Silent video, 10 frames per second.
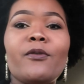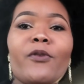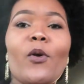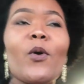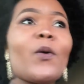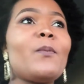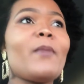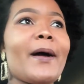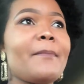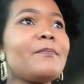for
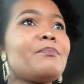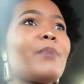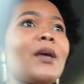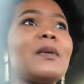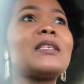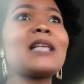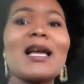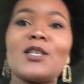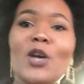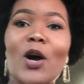mum, babies
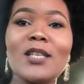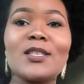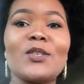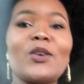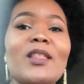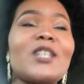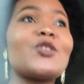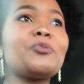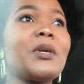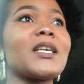and tots, so that
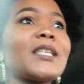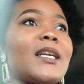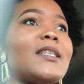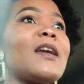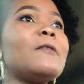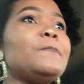should be exciting.